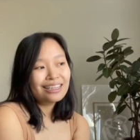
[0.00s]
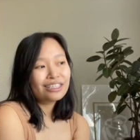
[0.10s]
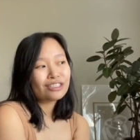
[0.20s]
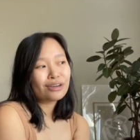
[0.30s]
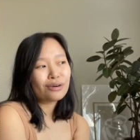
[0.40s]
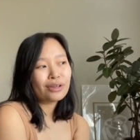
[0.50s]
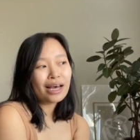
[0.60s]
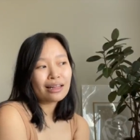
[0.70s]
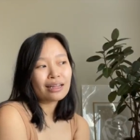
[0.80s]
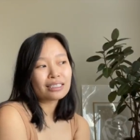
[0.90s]
So
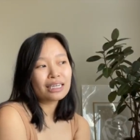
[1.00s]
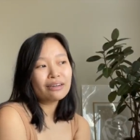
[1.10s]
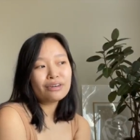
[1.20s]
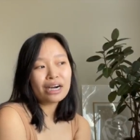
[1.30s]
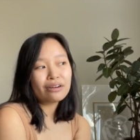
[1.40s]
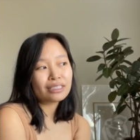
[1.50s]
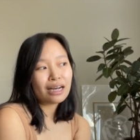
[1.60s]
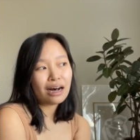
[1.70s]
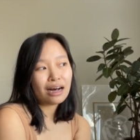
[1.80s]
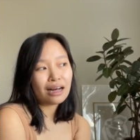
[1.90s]
yeah, that's kind of where I was at.